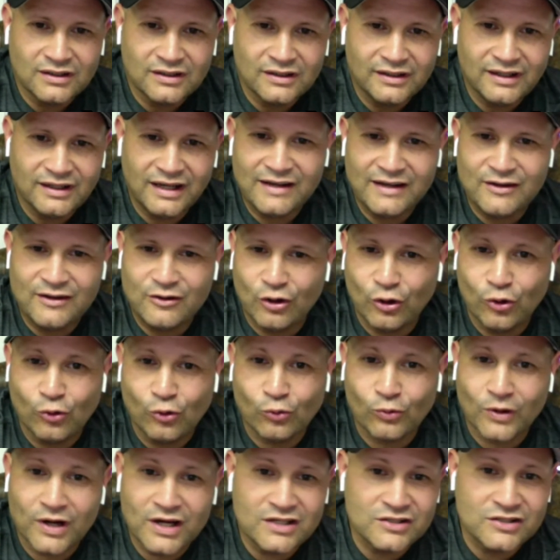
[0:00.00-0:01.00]
He had no
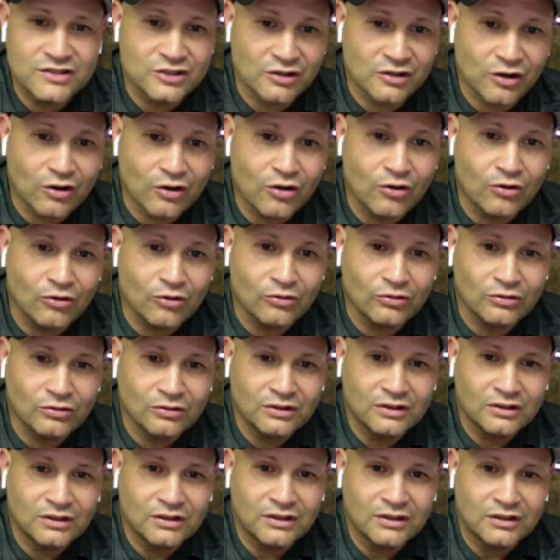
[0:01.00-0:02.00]
range at all,
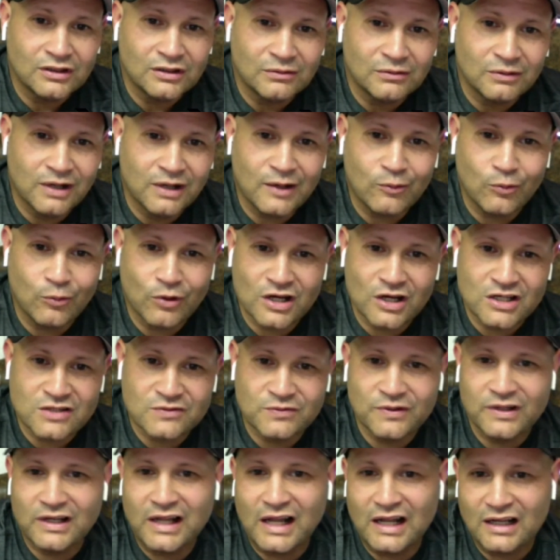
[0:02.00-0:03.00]
right? Whereas
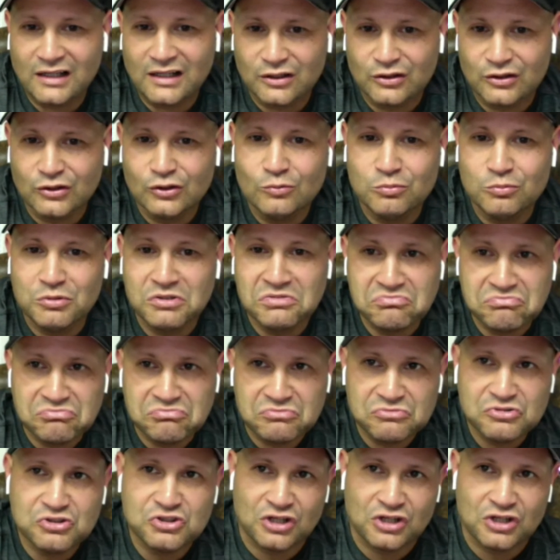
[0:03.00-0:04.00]
Ven-Allen Lubin
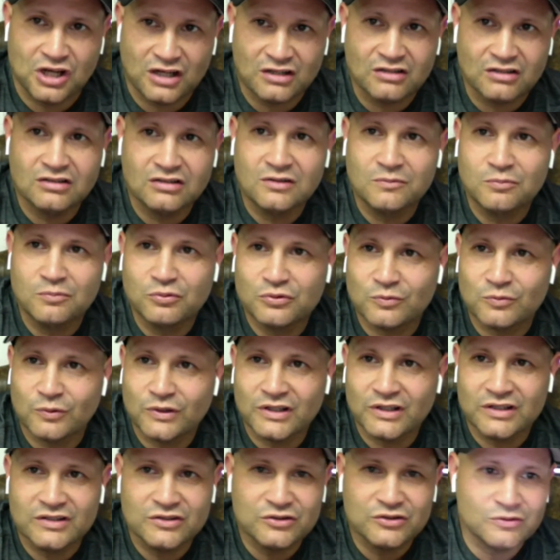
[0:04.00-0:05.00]
shot a good, what
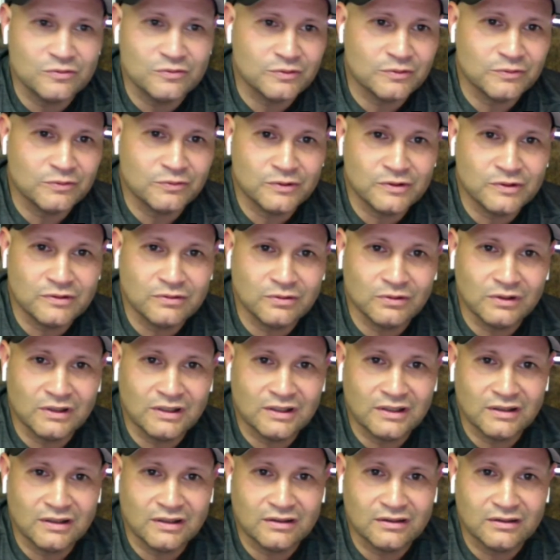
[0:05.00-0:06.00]
did he shoot from the free throw
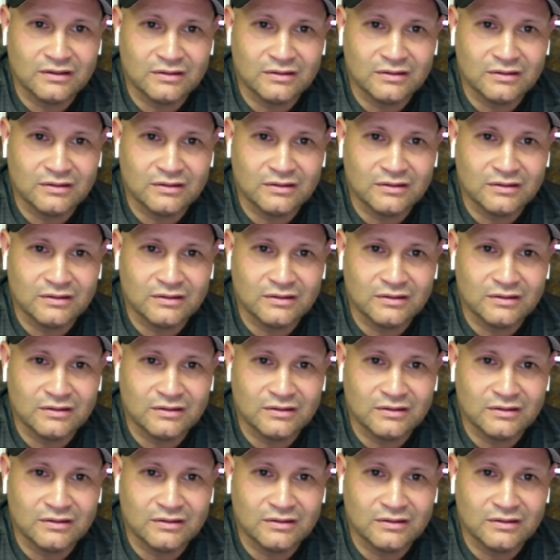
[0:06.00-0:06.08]
line?